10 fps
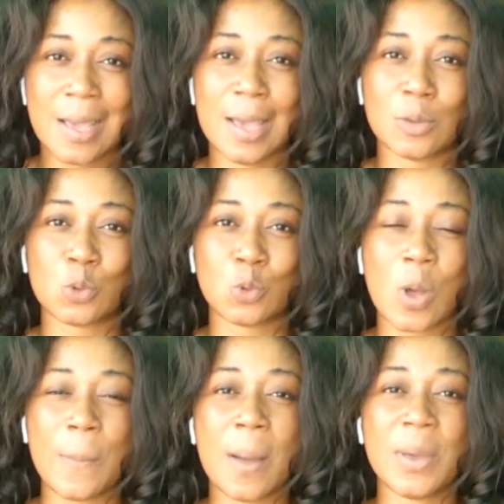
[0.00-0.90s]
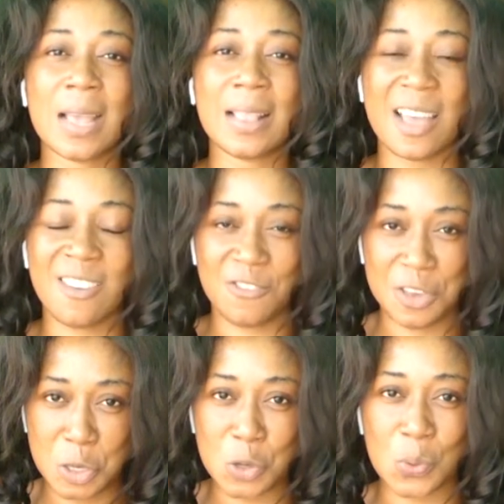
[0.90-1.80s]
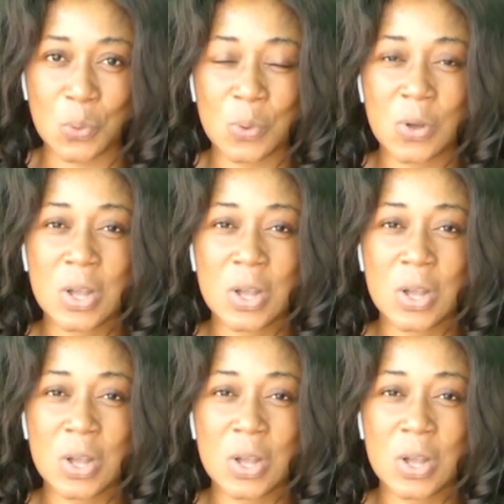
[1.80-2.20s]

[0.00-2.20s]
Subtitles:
also so about a live video.